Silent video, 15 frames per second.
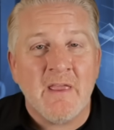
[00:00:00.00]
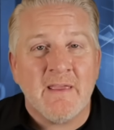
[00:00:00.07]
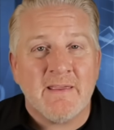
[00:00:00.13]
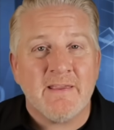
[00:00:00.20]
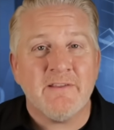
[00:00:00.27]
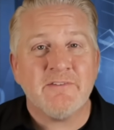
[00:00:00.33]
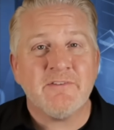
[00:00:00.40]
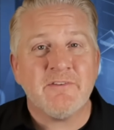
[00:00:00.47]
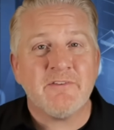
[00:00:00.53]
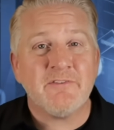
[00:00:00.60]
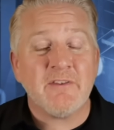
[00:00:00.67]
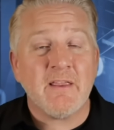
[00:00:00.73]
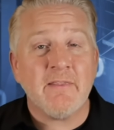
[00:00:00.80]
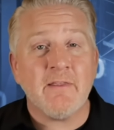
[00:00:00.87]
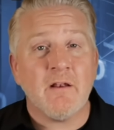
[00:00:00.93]
is to
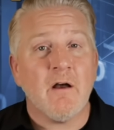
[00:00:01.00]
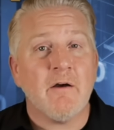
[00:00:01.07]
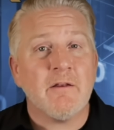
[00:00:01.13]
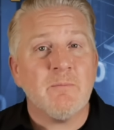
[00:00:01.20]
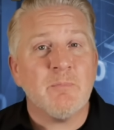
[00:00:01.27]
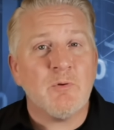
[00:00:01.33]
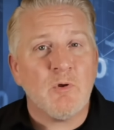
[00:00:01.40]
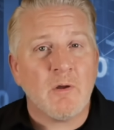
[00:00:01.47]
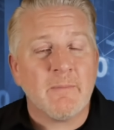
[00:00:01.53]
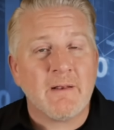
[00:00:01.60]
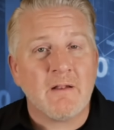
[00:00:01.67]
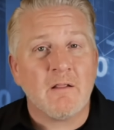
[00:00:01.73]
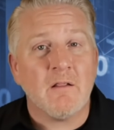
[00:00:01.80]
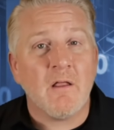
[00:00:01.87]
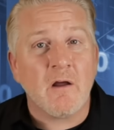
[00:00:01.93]
see that
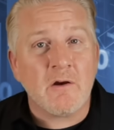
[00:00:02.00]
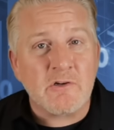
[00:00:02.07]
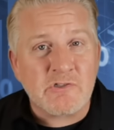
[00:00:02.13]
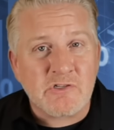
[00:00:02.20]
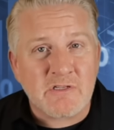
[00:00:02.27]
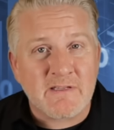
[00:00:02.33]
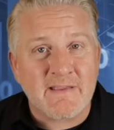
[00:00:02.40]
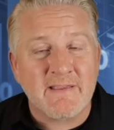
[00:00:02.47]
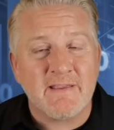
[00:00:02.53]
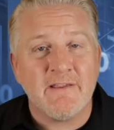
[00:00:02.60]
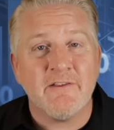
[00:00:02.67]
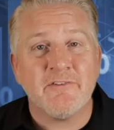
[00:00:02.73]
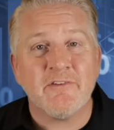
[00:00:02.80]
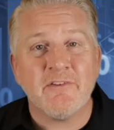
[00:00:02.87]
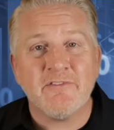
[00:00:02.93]
unemployment largely
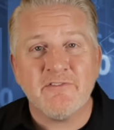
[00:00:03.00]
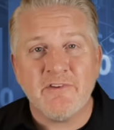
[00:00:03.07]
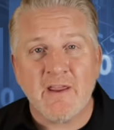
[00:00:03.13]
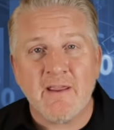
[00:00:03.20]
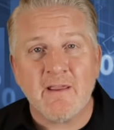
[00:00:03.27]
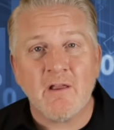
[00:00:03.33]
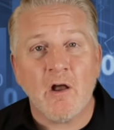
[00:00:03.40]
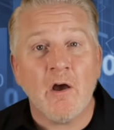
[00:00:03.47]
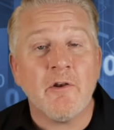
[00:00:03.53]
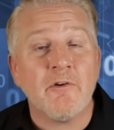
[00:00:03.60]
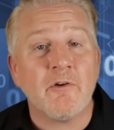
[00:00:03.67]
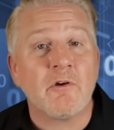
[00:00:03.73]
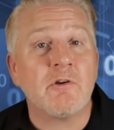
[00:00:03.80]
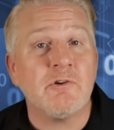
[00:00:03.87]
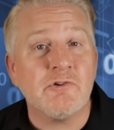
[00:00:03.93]
is staying
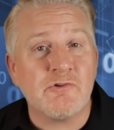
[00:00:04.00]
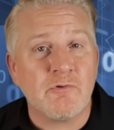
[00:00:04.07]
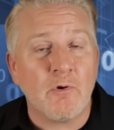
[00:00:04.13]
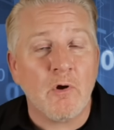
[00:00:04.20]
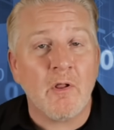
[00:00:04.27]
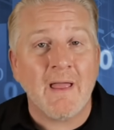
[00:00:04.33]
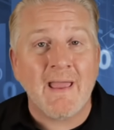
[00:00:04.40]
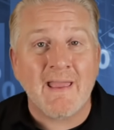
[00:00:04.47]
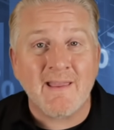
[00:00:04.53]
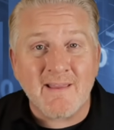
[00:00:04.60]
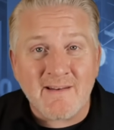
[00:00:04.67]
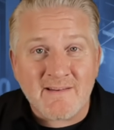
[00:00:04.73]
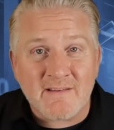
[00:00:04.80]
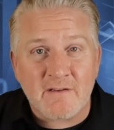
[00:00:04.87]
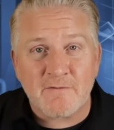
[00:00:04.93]
under control
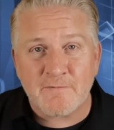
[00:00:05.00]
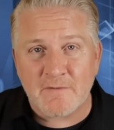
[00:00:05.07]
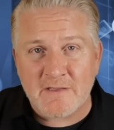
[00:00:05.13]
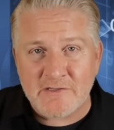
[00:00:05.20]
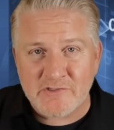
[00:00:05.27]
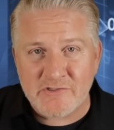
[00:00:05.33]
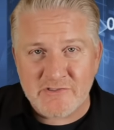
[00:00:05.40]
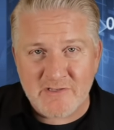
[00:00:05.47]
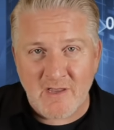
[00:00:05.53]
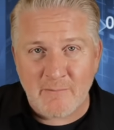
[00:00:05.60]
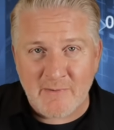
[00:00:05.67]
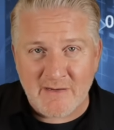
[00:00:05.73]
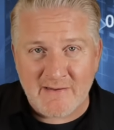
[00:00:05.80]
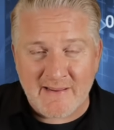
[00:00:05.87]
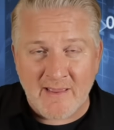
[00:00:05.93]
and inflation's
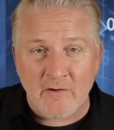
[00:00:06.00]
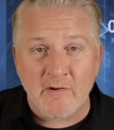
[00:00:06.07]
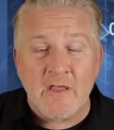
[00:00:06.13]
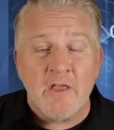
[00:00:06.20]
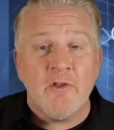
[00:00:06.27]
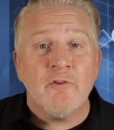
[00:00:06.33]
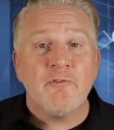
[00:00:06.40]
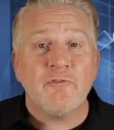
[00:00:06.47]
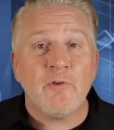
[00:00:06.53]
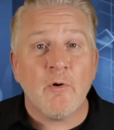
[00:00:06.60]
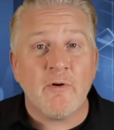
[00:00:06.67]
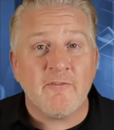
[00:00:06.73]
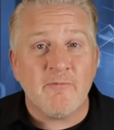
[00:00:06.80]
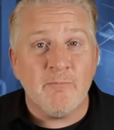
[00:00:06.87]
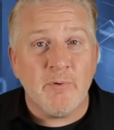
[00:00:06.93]
coming down. So
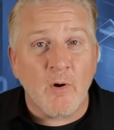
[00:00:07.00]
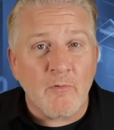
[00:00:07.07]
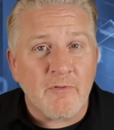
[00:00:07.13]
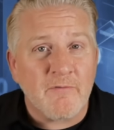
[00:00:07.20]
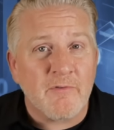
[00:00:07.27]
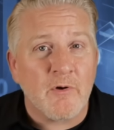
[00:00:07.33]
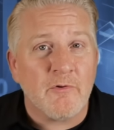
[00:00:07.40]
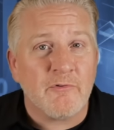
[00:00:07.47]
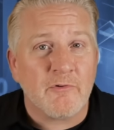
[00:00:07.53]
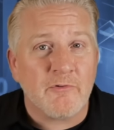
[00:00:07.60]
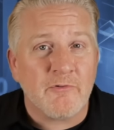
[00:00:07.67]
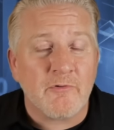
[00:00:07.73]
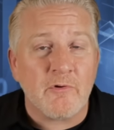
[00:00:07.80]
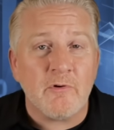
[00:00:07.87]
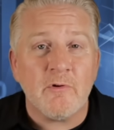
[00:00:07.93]
if both of those are
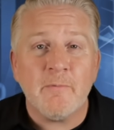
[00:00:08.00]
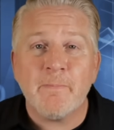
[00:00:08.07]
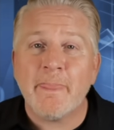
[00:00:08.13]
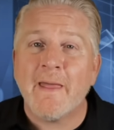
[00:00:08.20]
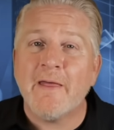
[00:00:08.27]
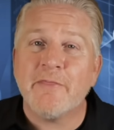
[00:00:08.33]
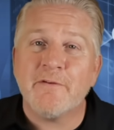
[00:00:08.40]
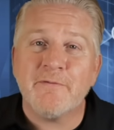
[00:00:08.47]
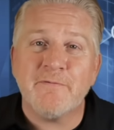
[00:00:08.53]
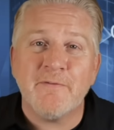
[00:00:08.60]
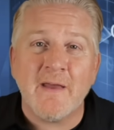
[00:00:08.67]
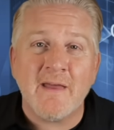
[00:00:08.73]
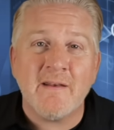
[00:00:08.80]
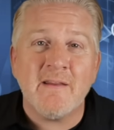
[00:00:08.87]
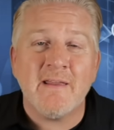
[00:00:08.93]
true and the
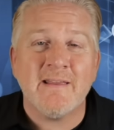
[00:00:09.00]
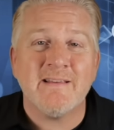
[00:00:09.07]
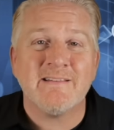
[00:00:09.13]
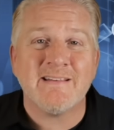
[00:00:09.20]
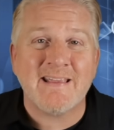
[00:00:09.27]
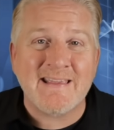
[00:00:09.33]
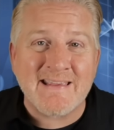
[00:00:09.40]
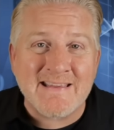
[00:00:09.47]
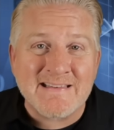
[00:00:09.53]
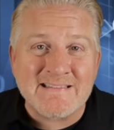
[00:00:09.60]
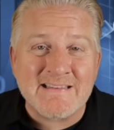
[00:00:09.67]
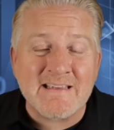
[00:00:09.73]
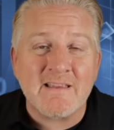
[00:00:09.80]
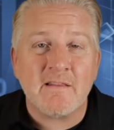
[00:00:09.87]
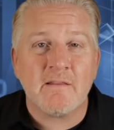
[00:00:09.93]
Fed is
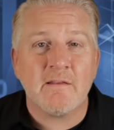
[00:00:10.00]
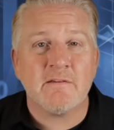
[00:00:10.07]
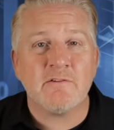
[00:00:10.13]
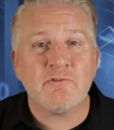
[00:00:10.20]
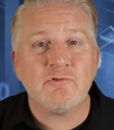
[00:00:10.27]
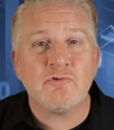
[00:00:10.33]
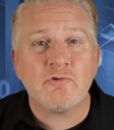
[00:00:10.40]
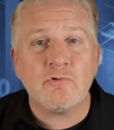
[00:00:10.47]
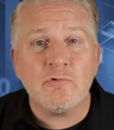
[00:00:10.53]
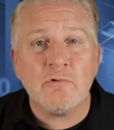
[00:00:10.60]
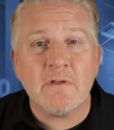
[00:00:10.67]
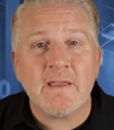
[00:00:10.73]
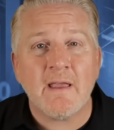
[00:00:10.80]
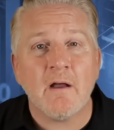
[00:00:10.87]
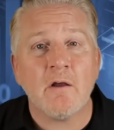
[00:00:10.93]
easing, then it's
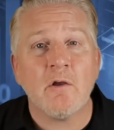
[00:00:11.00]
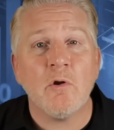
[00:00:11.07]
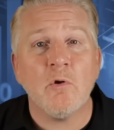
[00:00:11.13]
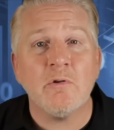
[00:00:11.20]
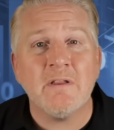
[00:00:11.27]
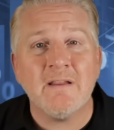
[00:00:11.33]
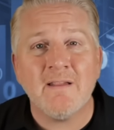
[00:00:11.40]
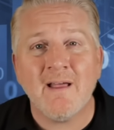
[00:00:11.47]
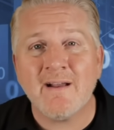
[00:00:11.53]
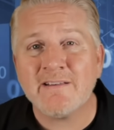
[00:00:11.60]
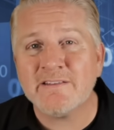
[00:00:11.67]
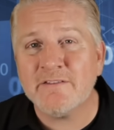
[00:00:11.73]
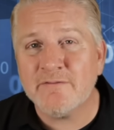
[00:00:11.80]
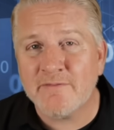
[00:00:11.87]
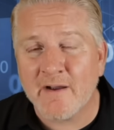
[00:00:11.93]
truly a Goldilocks
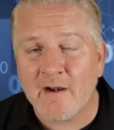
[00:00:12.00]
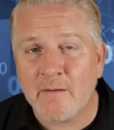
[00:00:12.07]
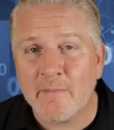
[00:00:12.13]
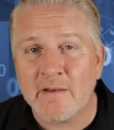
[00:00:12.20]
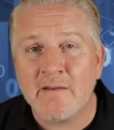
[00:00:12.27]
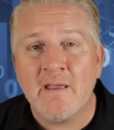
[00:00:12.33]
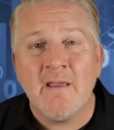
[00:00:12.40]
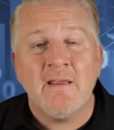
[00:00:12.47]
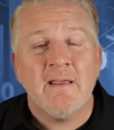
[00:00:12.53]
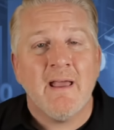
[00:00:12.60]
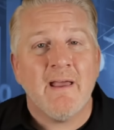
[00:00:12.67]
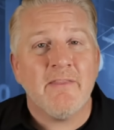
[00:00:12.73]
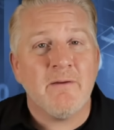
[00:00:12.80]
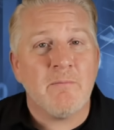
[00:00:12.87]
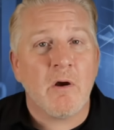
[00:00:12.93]
environment
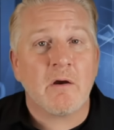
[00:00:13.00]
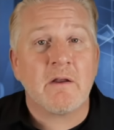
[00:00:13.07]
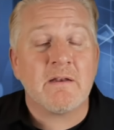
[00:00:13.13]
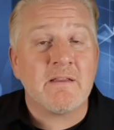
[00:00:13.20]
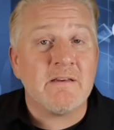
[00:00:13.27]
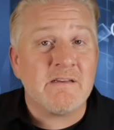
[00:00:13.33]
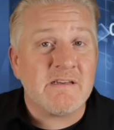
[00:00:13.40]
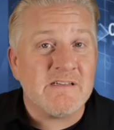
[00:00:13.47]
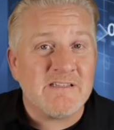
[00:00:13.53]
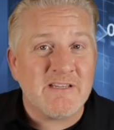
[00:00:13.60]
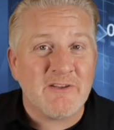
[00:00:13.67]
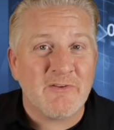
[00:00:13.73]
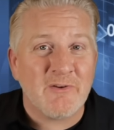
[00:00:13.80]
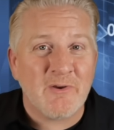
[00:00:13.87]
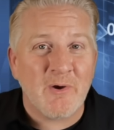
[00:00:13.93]
and the market can
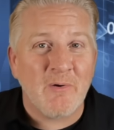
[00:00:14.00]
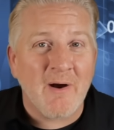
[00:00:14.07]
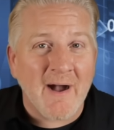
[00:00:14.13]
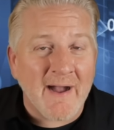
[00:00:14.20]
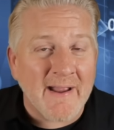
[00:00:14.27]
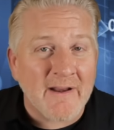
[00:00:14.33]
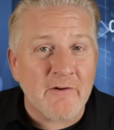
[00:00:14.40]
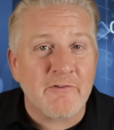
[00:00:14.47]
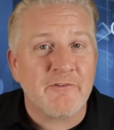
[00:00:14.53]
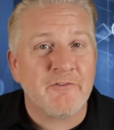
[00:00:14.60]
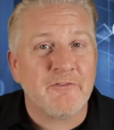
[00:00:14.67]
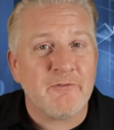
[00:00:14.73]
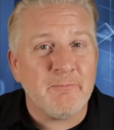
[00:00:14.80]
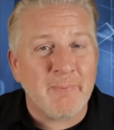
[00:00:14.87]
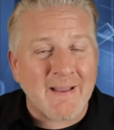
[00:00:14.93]
continue to go higher
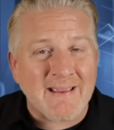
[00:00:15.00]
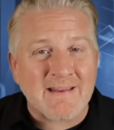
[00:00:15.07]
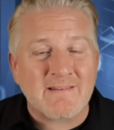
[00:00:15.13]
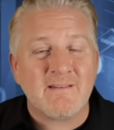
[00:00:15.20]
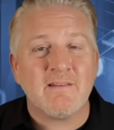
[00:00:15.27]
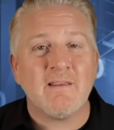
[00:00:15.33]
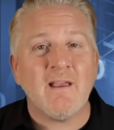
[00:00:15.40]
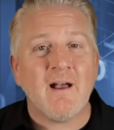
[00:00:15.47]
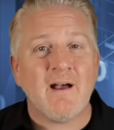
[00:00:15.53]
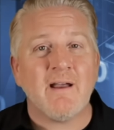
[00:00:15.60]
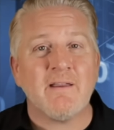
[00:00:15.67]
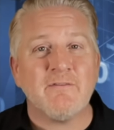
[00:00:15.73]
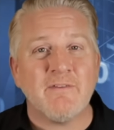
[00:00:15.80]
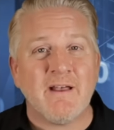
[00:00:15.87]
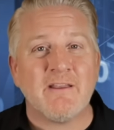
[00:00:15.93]
despite the
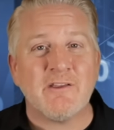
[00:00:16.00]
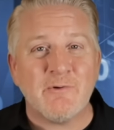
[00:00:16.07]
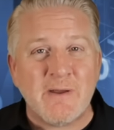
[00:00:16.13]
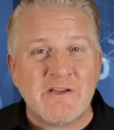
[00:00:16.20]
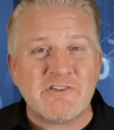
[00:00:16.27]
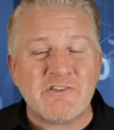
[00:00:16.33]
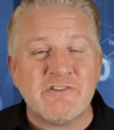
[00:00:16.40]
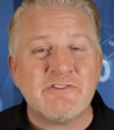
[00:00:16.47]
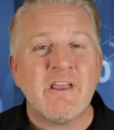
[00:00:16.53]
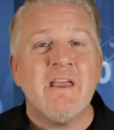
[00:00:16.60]
high valuations